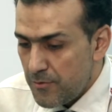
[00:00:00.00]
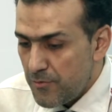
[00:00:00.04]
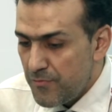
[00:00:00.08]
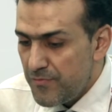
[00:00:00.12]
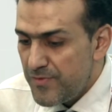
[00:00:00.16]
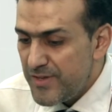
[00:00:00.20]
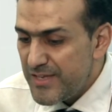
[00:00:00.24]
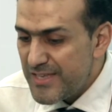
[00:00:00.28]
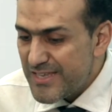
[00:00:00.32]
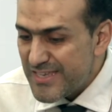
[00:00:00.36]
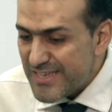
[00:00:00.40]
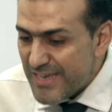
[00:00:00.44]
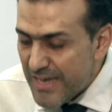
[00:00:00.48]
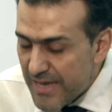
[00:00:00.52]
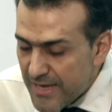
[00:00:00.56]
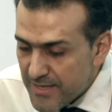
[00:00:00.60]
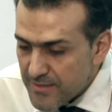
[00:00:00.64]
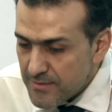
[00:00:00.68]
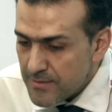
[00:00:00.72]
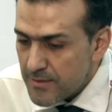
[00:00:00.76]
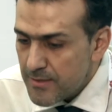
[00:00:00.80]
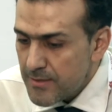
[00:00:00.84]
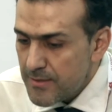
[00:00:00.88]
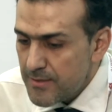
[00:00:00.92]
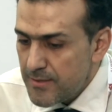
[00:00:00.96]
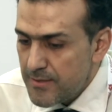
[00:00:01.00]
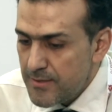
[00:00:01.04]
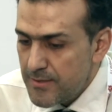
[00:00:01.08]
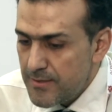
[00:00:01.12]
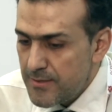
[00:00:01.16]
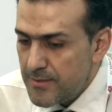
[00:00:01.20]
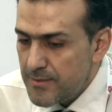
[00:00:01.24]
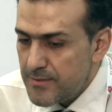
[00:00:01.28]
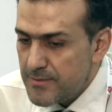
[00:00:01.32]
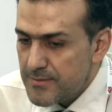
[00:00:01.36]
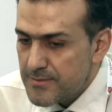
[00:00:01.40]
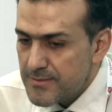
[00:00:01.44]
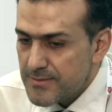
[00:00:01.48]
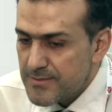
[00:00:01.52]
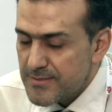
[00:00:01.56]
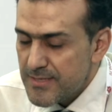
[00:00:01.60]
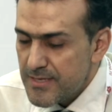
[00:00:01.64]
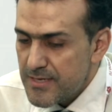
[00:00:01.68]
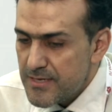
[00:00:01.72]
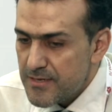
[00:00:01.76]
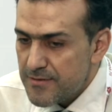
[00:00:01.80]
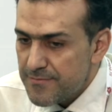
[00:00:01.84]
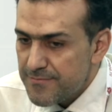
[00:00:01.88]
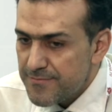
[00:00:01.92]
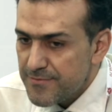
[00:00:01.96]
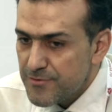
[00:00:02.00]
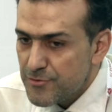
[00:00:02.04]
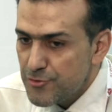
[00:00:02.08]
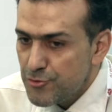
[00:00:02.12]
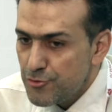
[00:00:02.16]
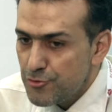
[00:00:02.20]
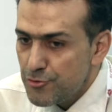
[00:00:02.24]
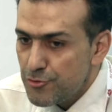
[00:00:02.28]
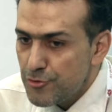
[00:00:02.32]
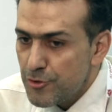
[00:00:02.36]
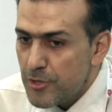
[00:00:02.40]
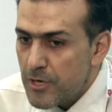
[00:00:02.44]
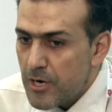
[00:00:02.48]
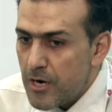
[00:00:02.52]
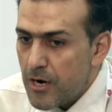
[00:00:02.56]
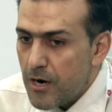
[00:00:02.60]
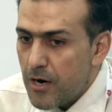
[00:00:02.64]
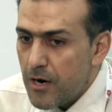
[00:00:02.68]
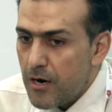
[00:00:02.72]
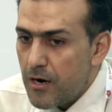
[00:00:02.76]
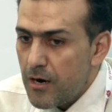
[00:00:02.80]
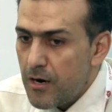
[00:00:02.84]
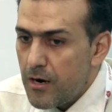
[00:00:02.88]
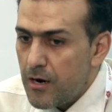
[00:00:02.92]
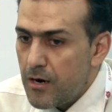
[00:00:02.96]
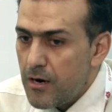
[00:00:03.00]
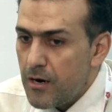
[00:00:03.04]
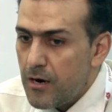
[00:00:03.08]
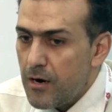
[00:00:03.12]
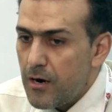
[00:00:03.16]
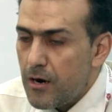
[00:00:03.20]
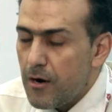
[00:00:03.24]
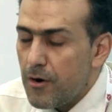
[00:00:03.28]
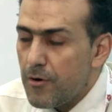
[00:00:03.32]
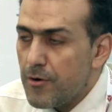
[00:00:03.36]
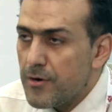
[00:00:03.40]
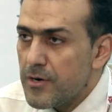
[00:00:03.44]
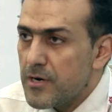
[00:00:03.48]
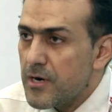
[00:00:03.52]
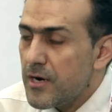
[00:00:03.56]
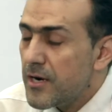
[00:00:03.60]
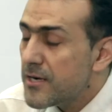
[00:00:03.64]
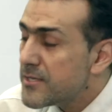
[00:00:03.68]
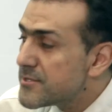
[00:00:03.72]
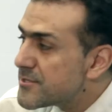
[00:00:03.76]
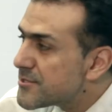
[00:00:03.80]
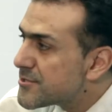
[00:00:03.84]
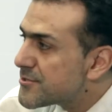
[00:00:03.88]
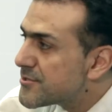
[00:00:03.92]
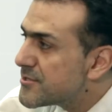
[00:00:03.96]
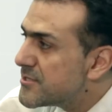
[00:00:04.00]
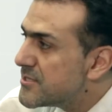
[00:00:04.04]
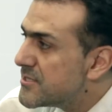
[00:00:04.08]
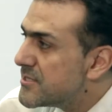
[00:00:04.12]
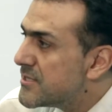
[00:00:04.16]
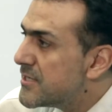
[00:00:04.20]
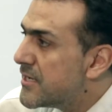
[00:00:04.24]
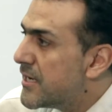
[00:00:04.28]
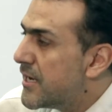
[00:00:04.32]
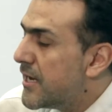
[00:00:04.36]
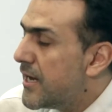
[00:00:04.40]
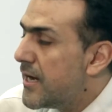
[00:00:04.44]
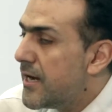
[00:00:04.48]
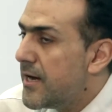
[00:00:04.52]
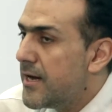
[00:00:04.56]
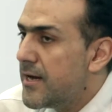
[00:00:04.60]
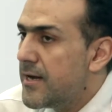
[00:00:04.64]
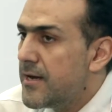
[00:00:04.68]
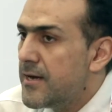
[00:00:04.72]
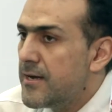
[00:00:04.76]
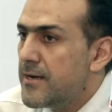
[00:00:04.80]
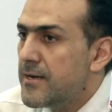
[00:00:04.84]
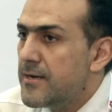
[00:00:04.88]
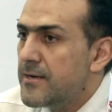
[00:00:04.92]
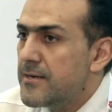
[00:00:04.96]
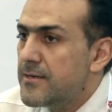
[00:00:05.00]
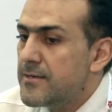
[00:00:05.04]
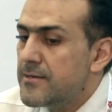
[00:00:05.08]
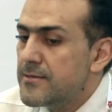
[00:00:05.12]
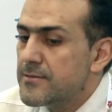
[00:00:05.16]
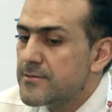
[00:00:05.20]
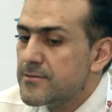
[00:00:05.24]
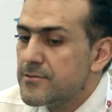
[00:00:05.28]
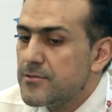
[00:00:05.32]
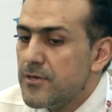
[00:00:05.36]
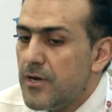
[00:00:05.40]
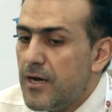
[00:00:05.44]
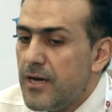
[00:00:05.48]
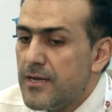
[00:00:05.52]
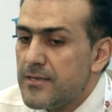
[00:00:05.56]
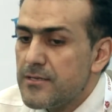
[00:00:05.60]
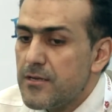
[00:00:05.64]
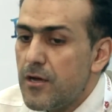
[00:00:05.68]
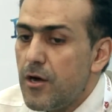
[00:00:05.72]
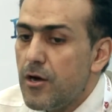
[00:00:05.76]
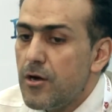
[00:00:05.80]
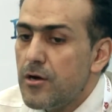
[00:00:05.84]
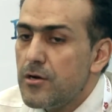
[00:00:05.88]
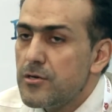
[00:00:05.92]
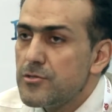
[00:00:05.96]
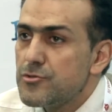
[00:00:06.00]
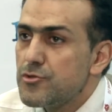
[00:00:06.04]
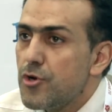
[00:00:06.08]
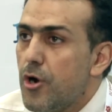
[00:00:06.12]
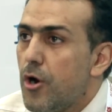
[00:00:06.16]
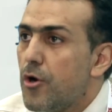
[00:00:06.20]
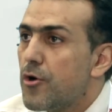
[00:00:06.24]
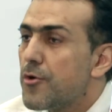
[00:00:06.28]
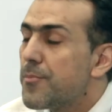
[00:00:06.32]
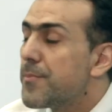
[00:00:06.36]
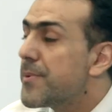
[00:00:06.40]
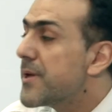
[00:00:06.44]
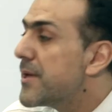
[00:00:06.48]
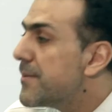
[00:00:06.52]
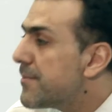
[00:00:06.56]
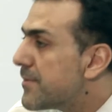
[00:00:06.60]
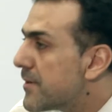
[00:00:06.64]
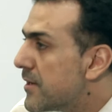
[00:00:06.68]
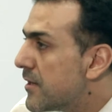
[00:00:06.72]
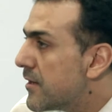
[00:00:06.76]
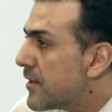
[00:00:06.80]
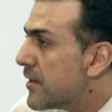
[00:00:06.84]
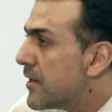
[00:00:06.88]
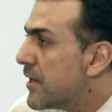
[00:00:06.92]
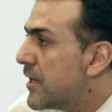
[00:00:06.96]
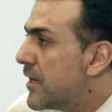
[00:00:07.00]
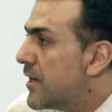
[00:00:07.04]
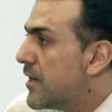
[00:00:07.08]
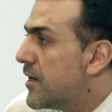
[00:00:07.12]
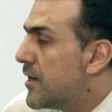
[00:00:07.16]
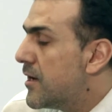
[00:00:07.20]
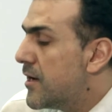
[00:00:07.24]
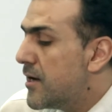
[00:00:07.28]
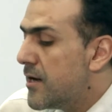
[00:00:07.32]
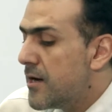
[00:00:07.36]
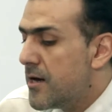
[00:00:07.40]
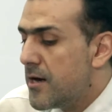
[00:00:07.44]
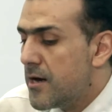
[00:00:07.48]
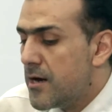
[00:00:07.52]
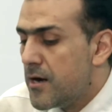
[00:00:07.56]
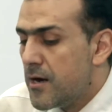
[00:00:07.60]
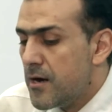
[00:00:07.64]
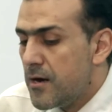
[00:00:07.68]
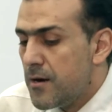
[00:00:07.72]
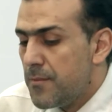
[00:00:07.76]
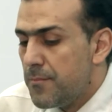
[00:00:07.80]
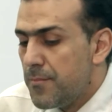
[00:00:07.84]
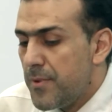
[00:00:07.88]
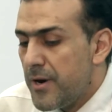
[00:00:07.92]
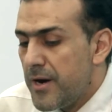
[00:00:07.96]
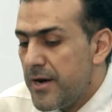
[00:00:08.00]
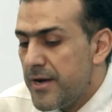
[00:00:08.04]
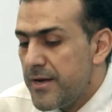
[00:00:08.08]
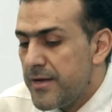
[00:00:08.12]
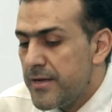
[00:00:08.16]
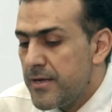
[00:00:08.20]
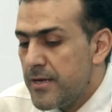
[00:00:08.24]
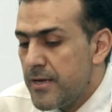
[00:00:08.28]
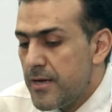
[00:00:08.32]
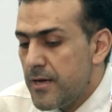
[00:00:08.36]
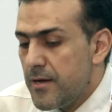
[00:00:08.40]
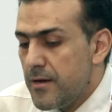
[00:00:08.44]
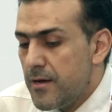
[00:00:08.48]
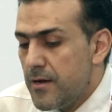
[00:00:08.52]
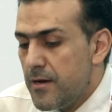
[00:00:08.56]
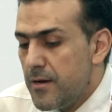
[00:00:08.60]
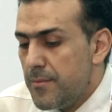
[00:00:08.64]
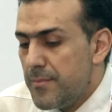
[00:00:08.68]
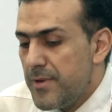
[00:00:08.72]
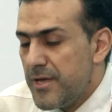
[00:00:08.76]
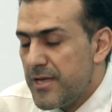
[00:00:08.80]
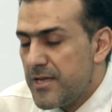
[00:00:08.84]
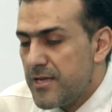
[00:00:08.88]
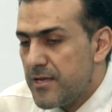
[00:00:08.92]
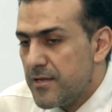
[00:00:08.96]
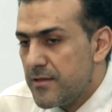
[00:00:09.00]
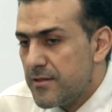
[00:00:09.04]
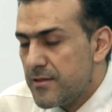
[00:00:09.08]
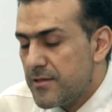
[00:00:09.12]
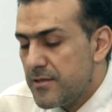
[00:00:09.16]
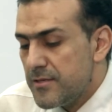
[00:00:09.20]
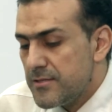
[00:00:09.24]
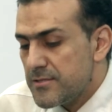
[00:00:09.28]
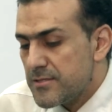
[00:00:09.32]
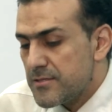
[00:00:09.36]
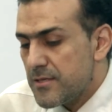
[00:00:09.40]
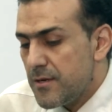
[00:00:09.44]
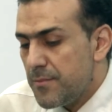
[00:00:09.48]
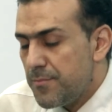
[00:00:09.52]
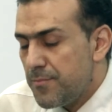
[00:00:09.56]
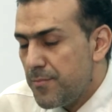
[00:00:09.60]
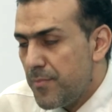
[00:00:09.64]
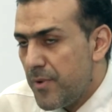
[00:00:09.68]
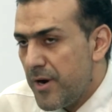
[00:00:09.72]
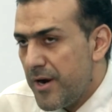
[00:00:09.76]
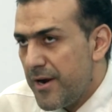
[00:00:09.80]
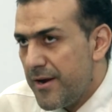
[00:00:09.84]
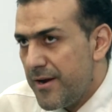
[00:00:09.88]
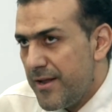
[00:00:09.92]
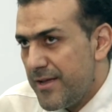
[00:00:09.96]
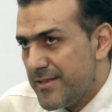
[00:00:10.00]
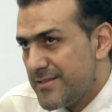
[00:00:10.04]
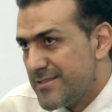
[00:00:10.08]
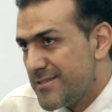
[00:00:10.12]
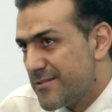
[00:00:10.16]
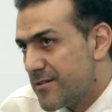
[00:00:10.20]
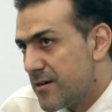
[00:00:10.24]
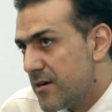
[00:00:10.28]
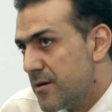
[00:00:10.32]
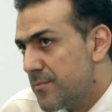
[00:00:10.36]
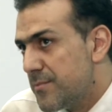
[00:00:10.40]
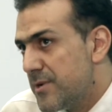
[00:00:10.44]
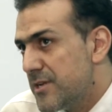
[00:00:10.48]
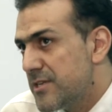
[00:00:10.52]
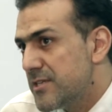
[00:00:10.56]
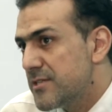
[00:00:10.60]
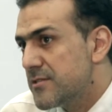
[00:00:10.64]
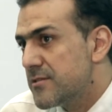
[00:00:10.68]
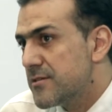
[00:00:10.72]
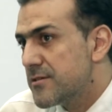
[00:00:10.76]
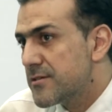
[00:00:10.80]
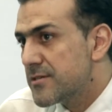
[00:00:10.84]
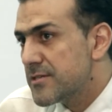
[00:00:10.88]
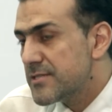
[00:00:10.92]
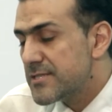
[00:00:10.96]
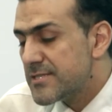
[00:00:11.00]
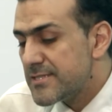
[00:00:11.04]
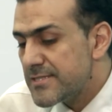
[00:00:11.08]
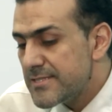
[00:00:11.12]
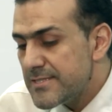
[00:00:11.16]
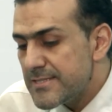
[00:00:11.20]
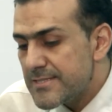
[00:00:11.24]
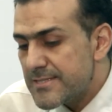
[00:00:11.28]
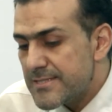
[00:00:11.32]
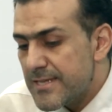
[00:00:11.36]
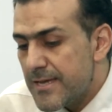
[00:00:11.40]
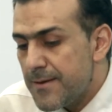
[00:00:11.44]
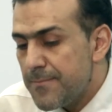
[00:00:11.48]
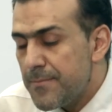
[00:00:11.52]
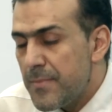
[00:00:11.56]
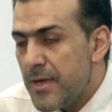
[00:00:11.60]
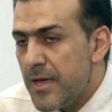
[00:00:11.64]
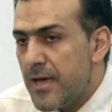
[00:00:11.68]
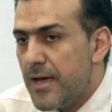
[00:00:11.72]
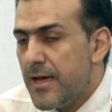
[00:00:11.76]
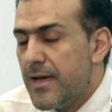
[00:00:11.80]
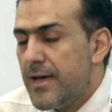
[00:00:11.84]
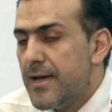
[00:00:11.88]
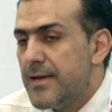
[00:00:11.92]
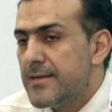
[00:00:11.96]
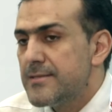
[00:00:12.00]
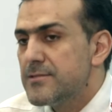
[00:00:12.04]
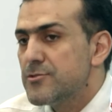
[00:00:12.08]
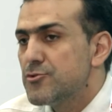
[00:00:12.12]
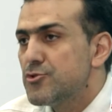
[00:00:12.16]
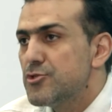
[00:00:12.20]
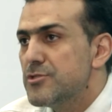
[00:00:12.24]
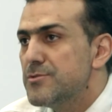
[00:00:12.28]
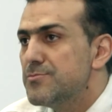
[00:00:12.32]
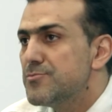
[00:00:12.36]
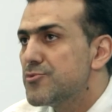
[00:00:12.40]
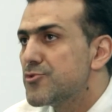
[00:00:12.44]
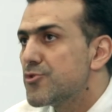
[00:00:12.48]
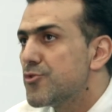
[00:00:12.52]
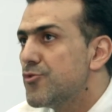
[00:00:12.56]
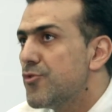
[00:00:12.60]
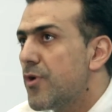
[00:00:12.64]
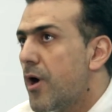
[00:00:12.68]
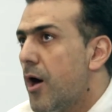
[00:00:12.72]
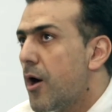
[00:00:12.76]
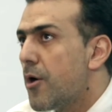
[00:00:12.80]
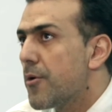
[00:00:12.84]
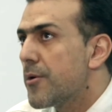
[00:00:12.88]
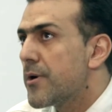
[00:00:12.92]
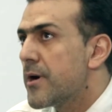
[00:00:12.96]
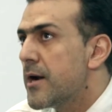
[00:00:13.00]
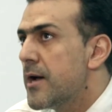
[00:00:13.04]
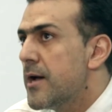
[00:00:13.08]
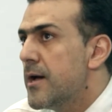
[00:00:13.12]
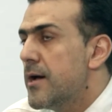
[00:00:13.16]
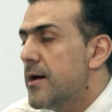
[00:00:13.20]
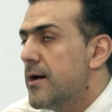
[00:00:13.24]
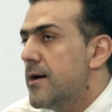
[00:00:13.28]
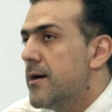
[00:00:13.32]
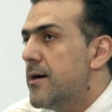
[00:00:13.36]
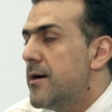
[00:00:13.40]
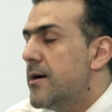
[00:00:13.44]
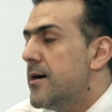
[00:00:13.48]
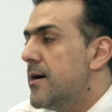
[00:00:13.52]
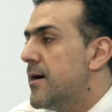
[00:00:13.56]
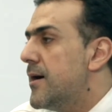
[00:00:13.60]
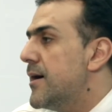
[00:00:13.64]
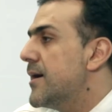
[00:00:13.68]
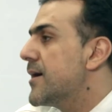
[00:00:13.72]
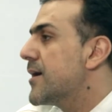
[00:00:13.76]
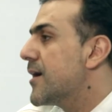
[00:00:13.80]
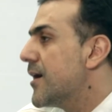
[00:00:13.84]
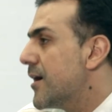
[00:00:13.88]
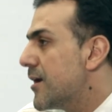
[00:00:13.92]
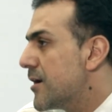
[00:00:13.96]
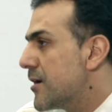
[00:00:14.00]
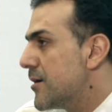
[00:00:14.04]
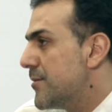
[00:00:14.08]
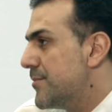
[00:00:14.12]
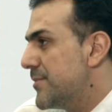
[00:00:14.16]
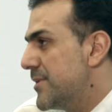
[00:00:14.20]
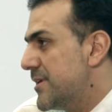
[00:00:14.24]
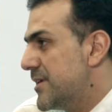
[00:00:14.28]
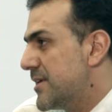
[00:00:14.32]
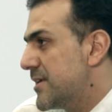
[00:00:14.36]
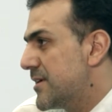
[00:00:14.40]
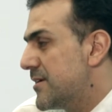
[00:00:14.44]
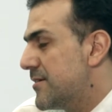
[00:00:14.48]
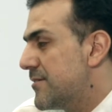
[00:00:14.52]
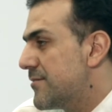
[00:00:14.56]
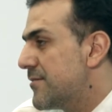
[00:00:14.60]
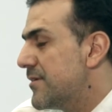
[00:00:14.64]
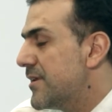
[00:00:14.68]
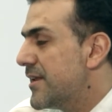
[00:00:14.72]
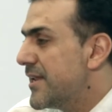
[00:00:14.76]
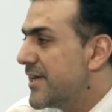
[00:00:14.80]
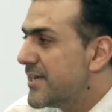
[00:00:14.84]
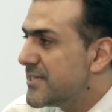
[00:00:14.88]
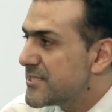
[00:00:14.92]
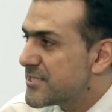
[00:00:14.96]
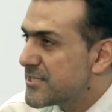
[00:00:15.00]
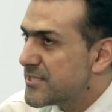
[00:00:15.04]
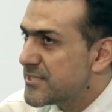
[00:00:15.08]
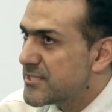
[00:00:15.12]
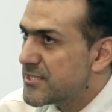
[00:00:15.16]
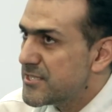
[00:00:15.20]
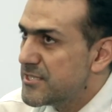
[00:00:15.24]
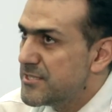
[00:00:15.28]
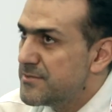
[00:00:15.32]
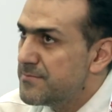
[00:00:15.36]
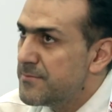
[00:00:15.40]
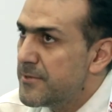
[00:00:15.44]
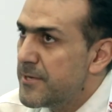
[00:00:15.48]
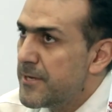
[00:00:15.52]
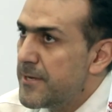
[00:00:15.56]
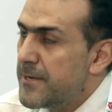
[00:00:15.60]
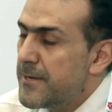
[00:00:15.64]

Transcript: we can serve to our country and to our people by making this bilateral monetary system, and to improve our economic relationship